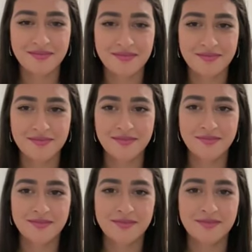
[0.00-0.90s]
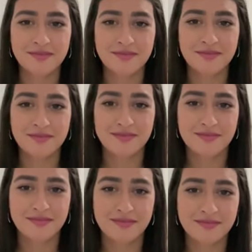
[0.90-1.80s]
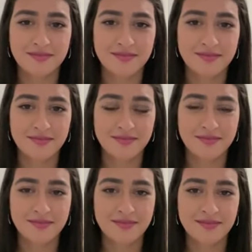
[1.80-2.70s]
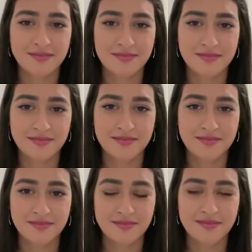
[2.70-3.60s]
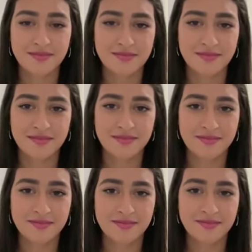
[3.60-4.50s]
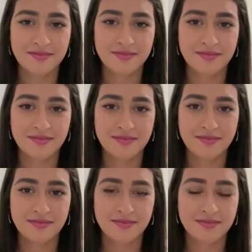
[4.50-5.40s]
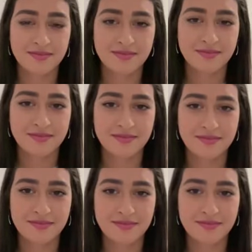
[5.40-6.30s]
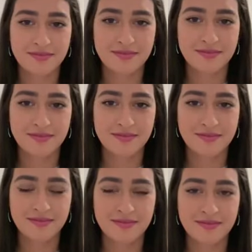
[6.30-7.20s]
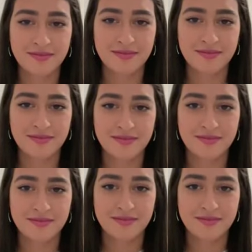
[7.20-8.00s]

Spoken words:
[no speech]